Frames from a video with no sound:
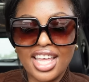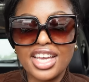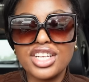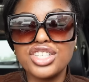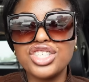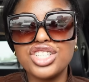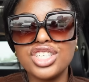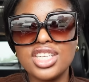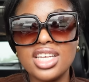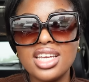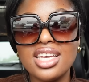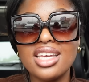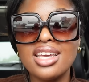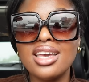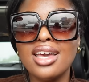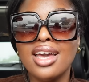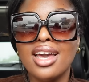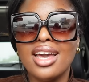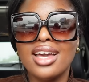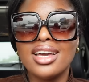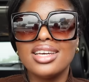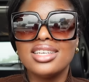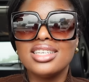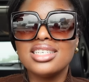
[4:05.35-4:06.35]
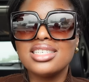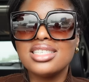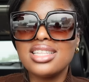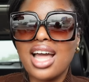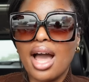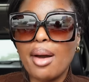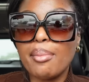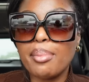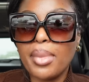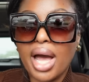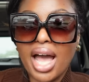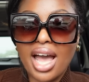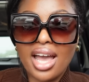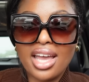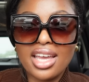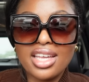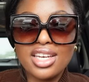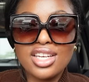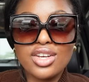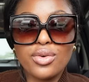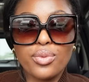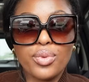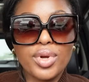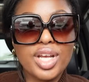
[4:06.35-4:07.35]
Like, she does not
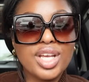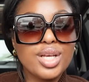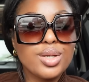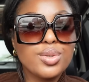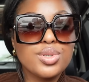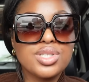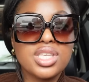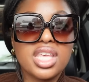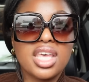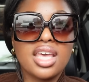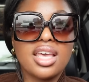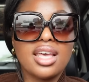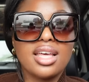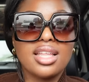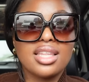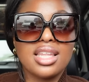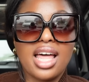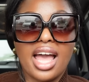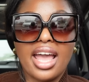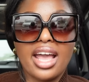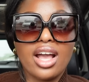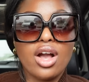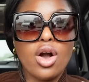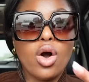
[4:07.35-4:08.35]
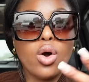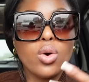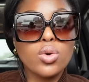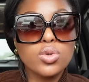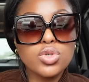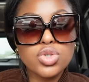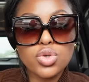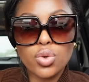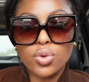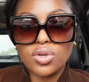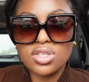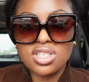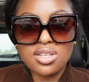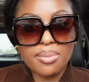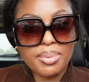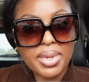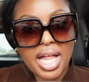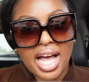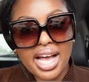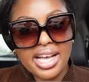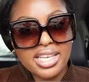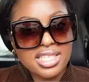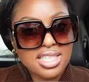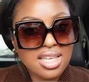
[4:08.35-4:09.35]
mind reusing like old school
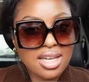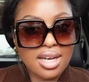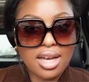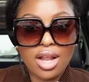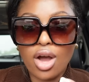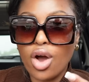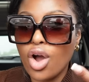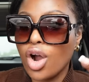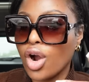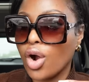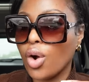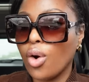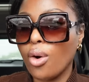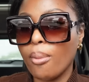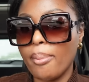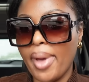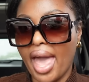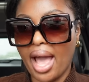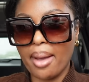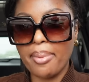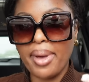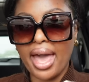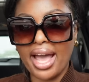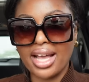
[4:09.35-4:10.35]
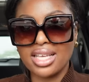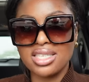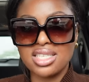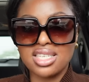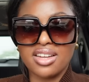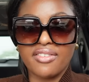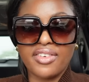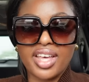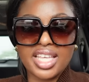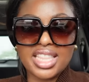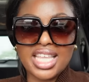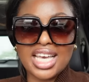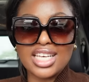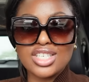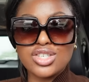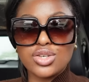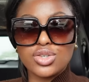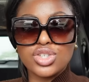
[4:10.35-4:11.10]
supplies and her old backpack and stuff like that.